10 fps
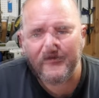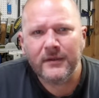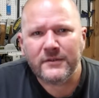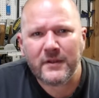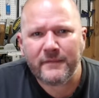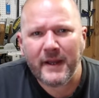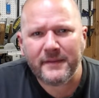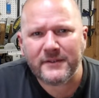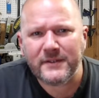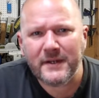So they've got
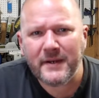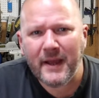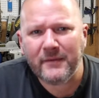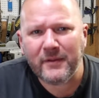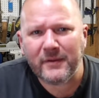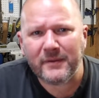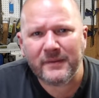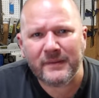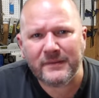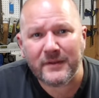this thing down to the
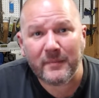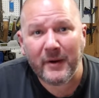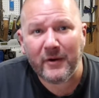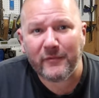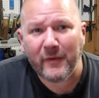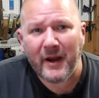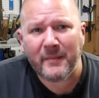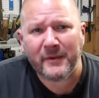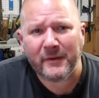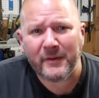bare
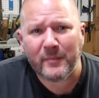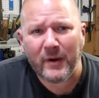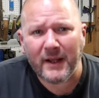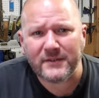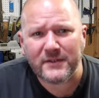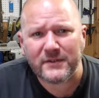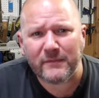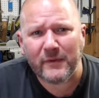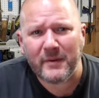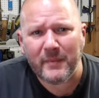frame, and they're in the process
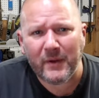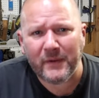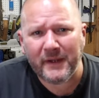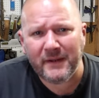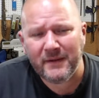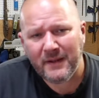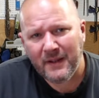of rebuilding it.